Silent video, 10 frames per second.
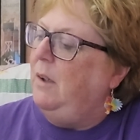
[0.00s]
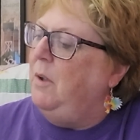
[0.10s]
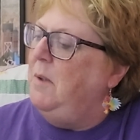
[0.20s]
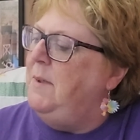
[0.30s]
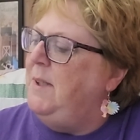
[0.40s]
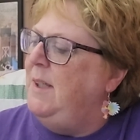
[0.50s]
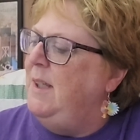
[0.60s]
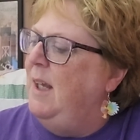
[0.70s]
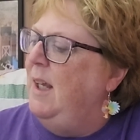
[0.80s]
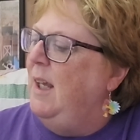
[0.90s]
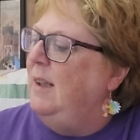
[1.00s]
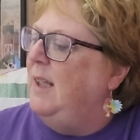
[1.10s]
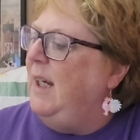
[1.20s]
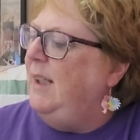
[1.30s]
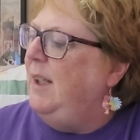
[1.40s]
Crimson
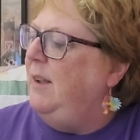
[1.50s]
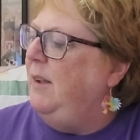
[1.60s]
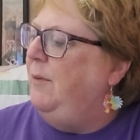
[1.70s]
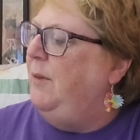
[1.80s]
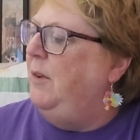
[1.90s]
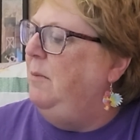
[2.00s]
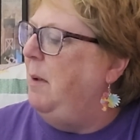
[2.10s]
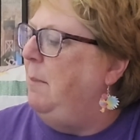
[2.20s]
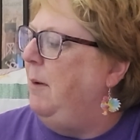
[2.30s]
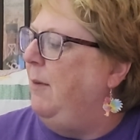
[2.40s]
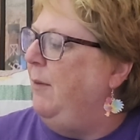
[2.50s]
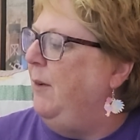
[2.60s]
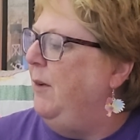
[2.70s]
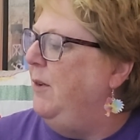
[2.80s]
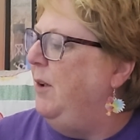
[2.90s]
liked the food but
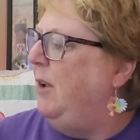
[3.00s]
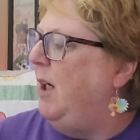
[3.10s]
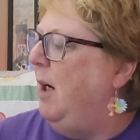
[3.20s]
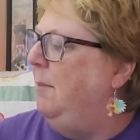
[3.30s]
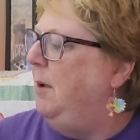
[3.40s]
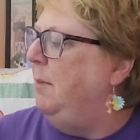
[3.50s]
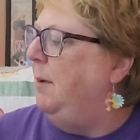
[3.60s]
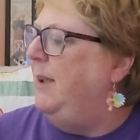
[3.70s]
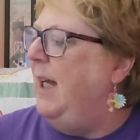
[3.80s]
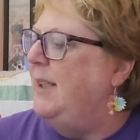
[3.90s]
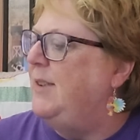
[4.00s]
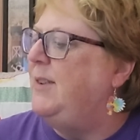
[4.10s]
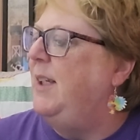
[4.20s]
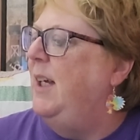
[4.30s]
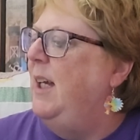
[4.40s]
preferred her comfortable
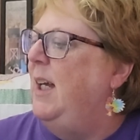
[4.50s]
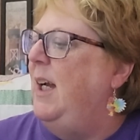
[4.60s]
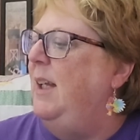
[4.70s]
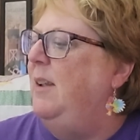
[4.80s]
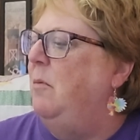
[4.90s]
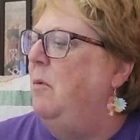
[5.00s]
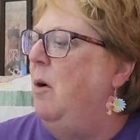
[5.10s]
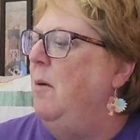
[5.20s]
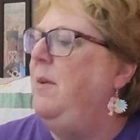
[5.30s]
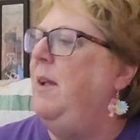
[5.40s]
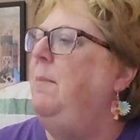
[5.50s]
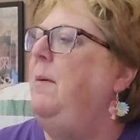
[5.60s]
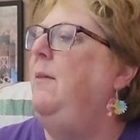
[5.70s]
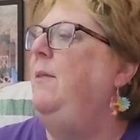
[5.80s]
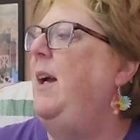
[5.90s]
nest and the warmth it
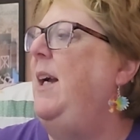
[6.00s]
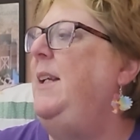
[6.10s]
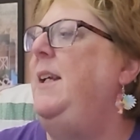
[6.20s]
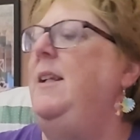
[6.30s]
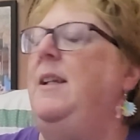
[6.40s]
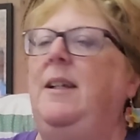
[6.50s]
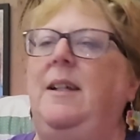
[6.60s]
provided.